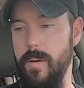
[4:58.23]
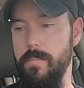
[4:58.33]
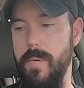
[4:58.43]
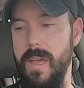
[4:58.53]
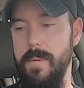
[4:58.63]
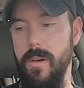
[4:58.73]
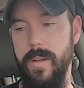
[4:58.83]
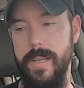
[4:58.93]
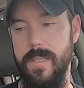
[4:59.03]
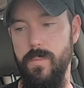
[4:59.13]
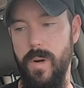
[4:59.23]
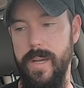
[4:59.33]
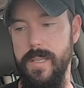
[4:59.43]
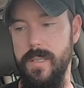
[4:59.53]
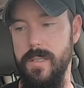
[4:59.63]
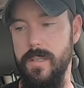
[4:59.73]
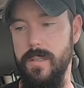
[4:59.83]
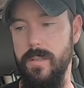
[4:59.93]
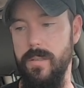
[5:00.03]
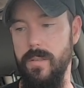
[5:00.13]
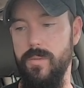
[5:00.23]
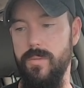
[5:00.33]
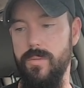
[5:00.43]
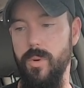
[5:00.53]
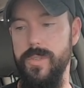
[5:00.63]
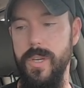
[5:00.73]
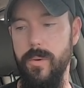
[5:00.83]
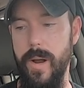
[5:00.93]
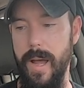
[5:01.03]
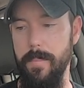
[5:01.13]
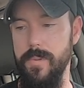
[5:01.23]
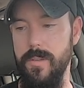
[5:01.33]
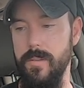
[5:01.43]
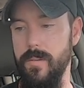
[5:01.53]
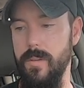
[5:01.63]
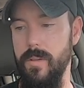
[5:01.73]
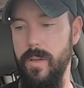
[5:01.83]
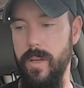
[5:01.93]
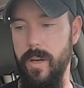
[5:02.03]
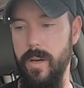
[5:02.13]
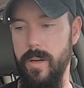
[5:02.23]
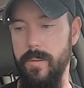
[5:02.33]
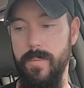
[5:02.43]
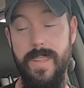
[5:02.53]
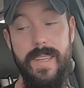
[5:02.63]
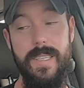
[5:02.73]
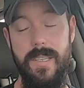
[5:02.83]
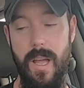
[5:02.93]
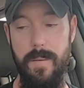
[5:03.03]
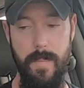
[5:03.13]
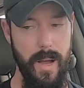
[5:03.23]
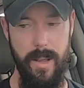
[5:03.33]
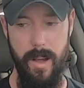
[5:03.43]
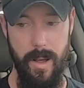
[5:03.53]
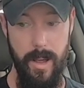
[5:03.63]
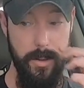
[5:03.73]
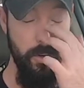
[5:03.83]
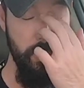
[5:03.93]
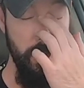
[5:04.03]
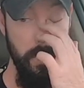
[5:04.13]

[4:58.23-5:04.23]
Maybe I'll get some rice, tortilla wraps, This time, I usually